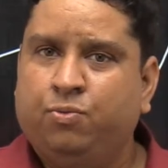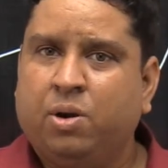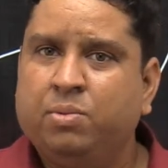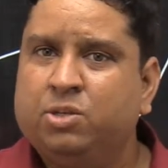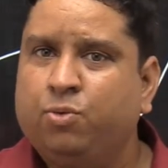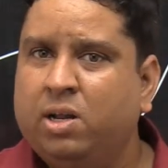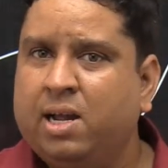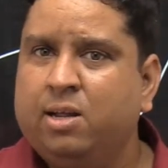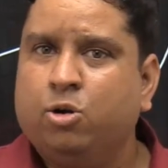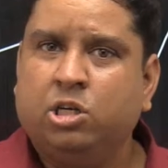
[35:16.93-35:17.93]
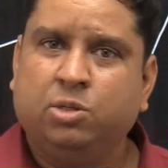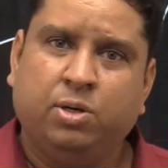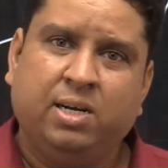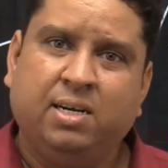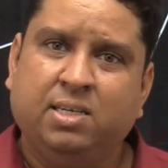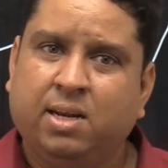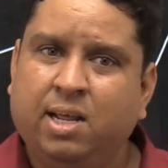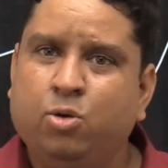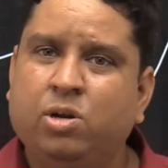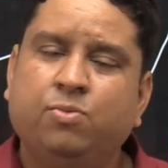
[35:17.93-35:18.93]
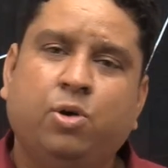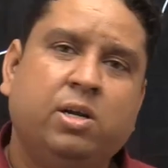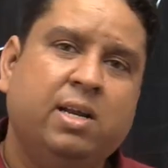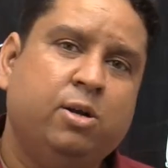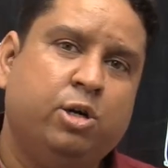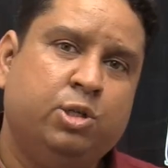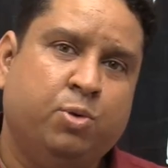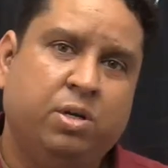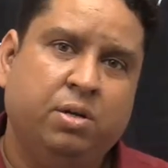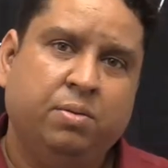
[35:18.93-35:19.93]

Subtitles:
from this volcanic hotspot, that is Reunion volcanic hotspot,